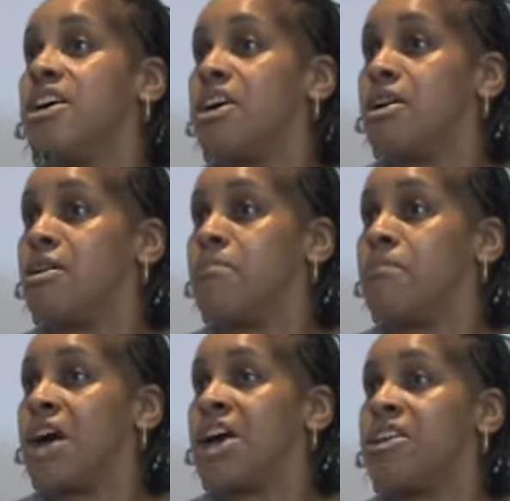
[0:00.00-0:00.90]

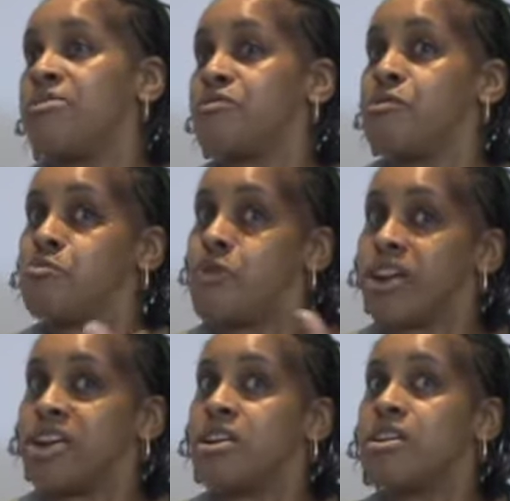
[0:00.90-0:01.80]
and from
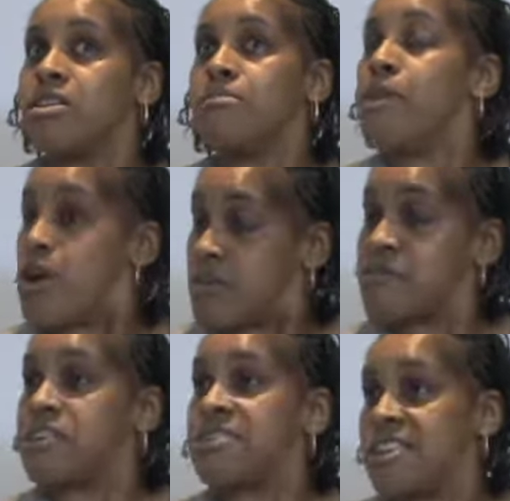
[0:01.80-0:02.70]
one part of
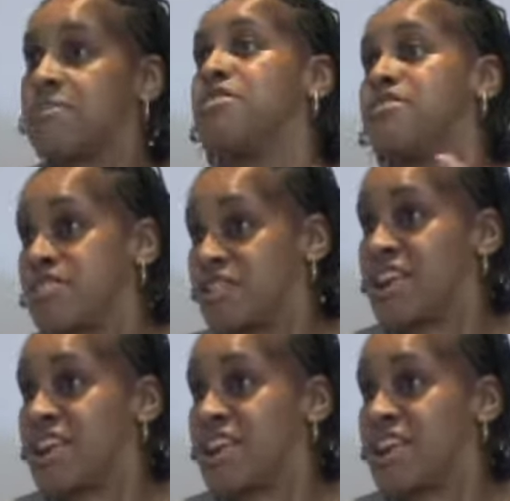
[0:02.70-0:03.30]
the assessment to the